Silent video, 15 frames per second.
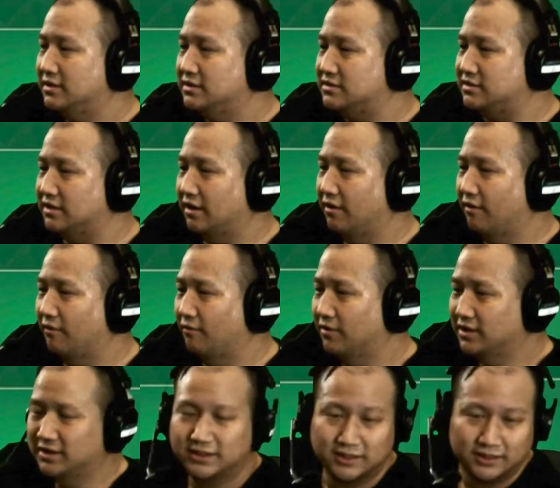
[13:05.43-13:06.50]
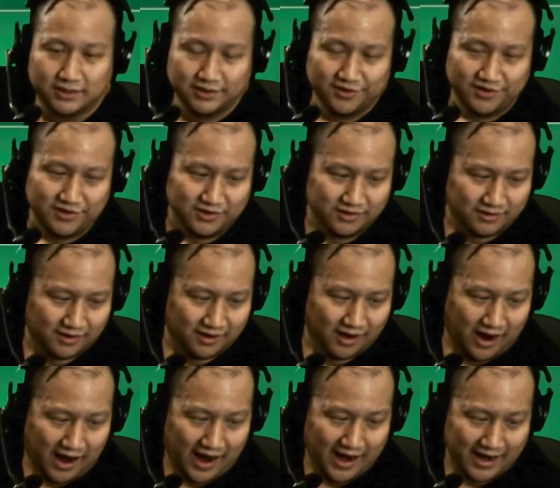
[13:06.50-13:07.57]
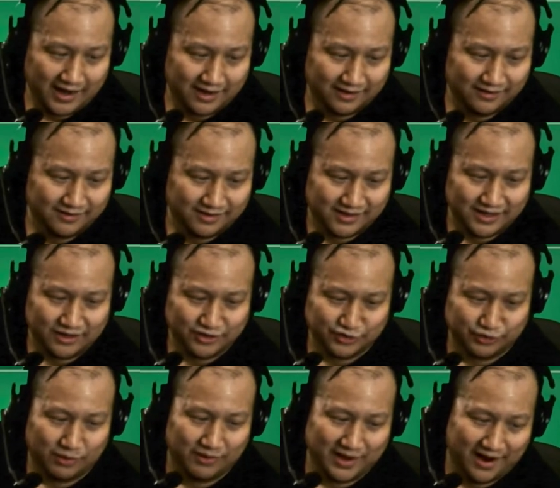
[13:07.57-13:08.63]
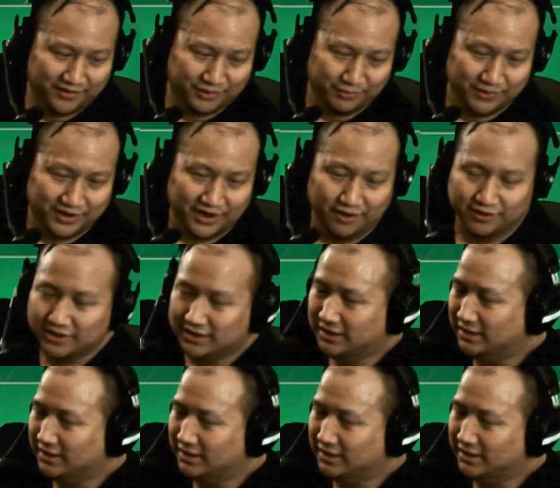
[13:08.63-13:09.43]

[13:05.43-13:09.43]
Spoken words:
So I think you should throw that out the window.